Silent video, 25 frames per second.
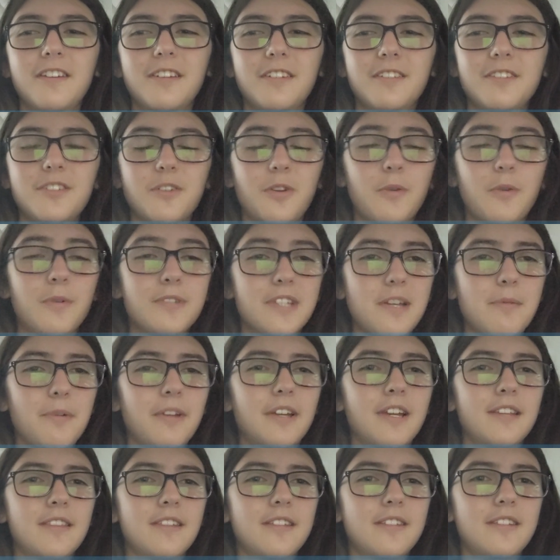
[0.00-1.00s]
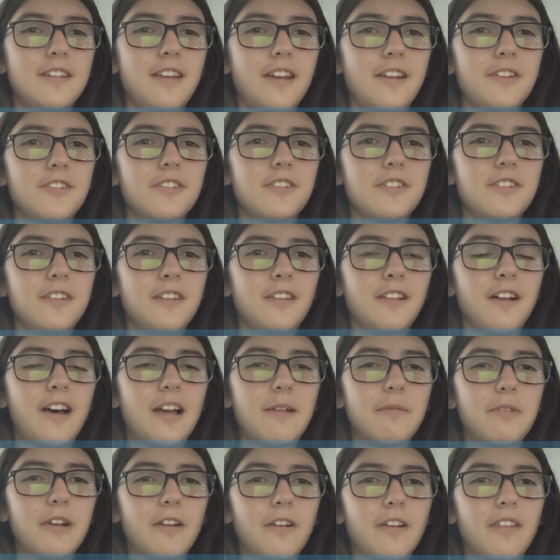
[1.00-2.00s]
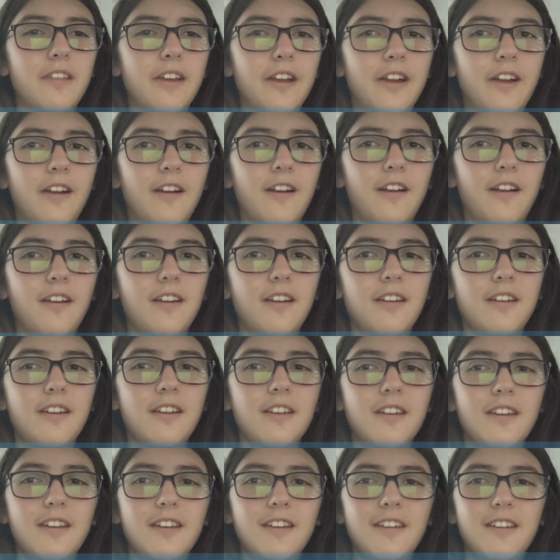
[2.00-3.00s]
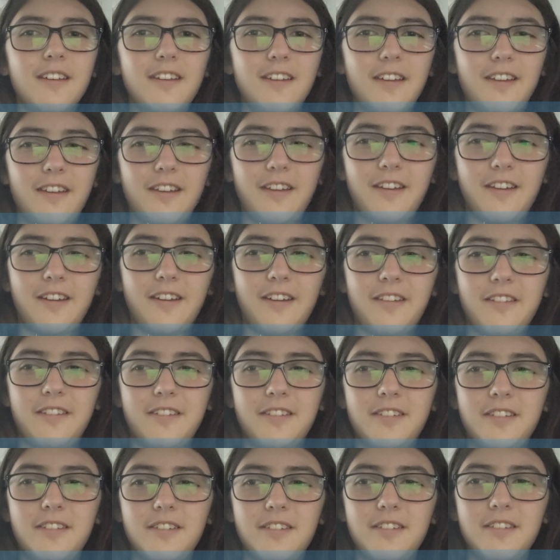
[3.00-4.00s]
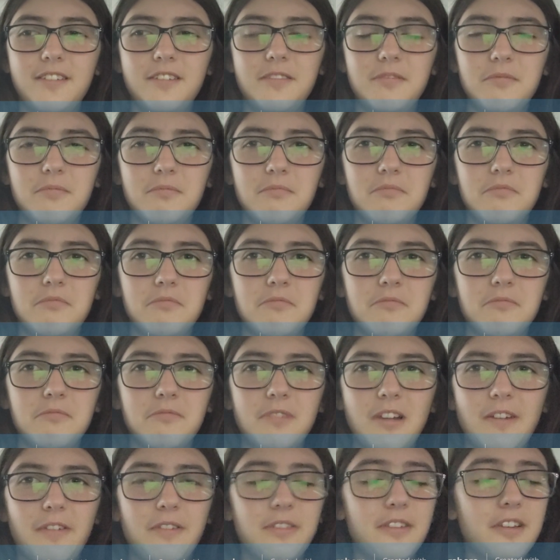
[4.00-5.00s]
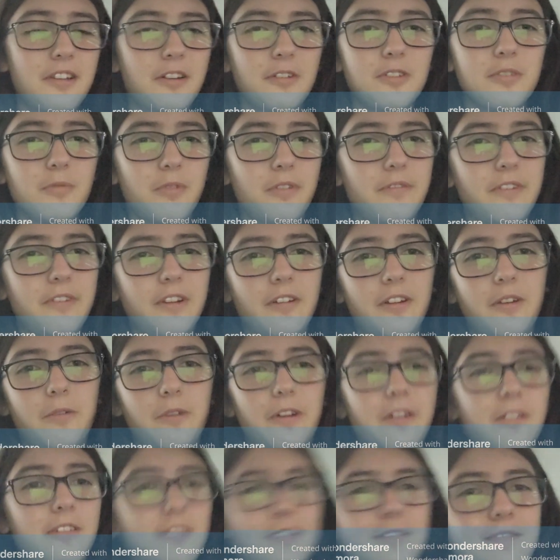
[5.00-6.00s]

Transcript: So I was able to get the DHT library there, and everything else went very well.